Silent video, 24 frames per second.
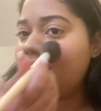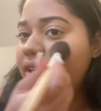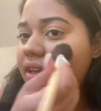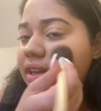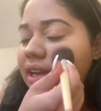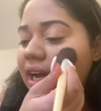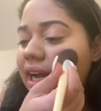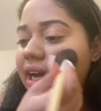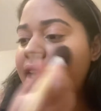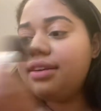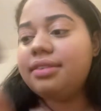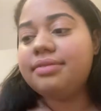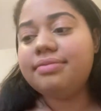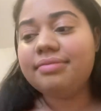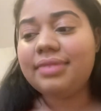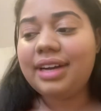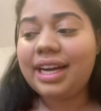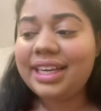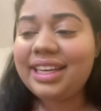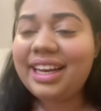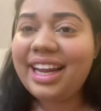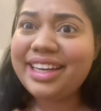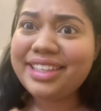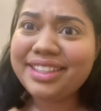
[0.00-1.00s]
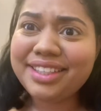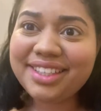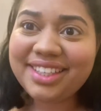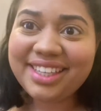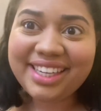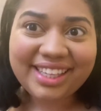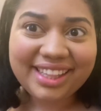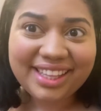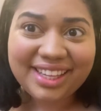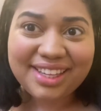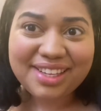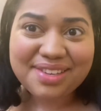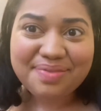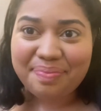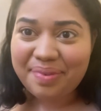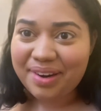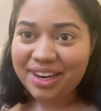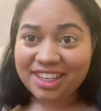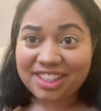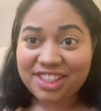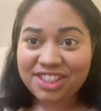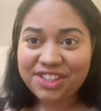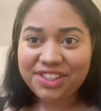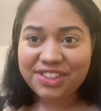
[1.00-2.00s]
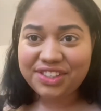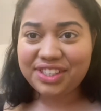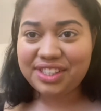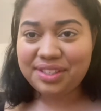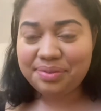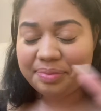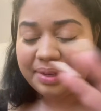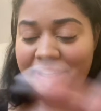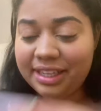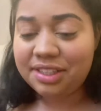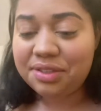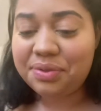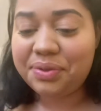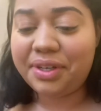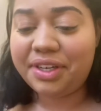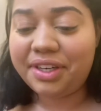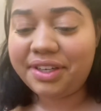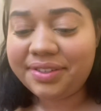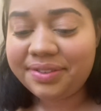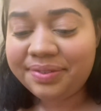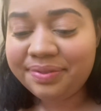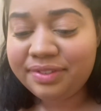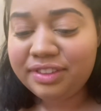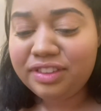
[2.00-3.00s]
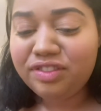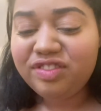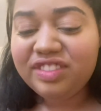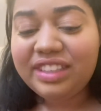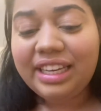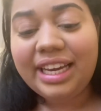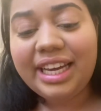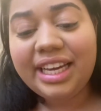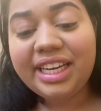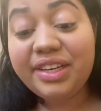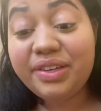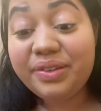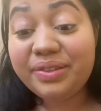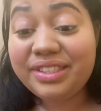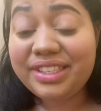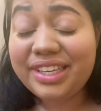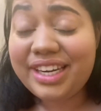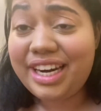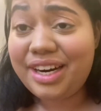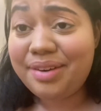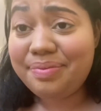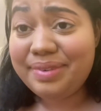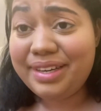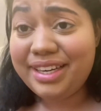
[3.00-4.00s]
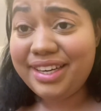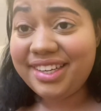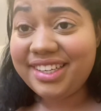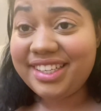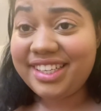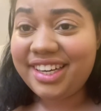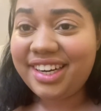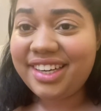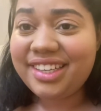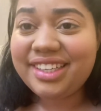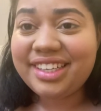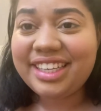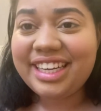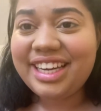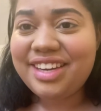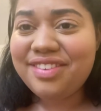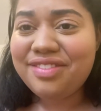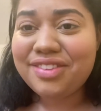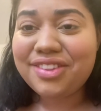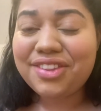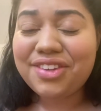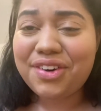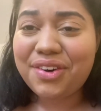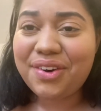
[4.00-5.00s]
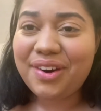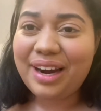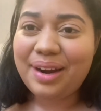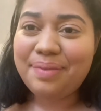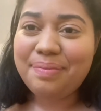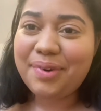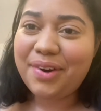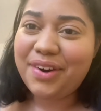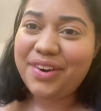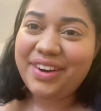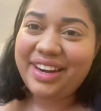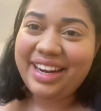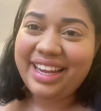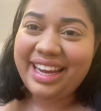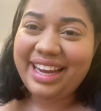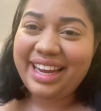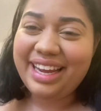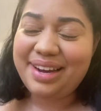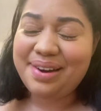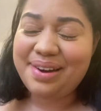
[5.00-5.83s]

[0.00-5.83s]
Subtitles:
And I'd like to think that blush suits me as well. It can also help me look younger, even though I'm only